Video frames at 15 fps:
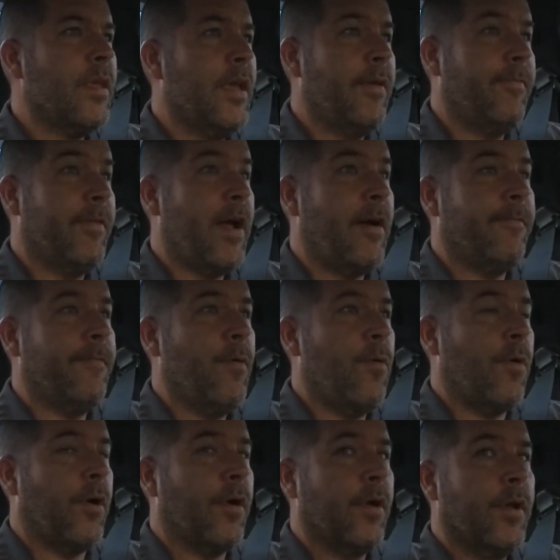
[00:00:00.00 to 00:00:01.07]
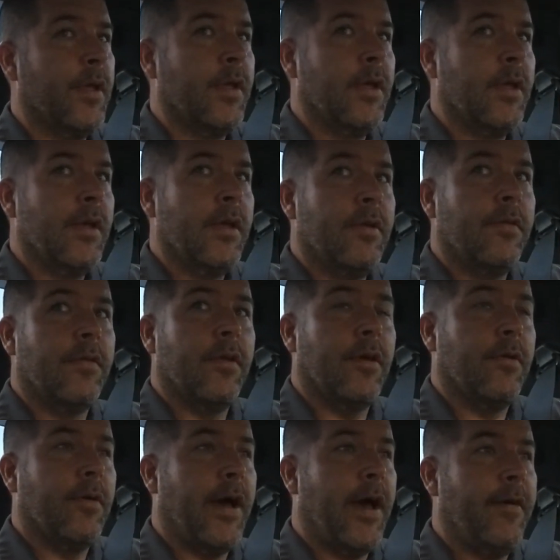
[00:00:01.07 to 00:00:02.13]
if not 4.
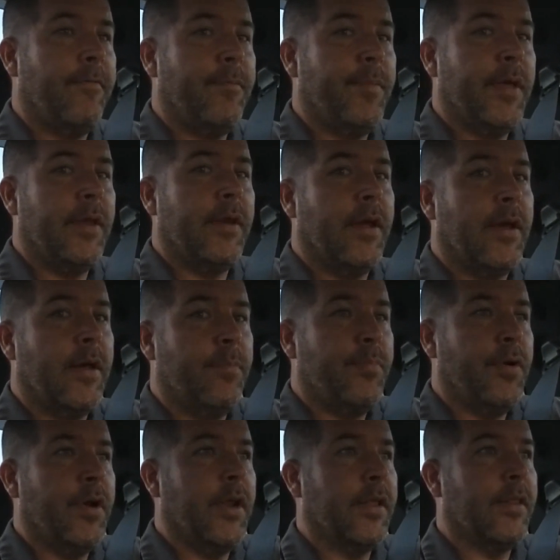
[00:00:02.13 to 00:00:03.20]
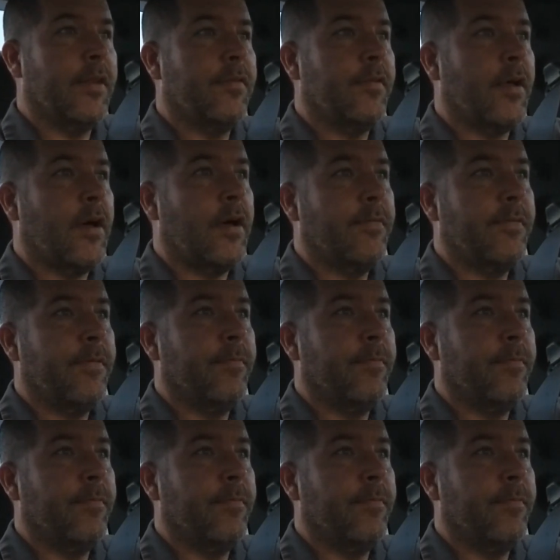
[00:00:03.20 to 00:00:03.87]
So I've been putting this off.